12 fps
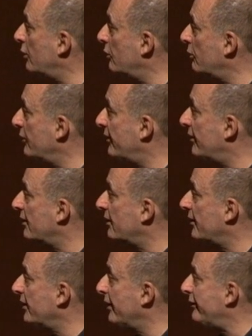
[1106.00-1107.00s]
lose
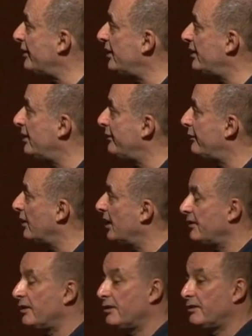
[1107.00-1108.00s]
the affinity for
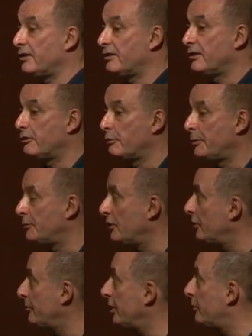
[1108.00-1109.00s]
lysine 63
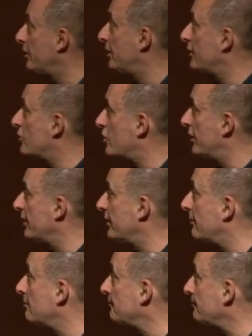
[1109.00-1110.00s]
polyubiquitin chains.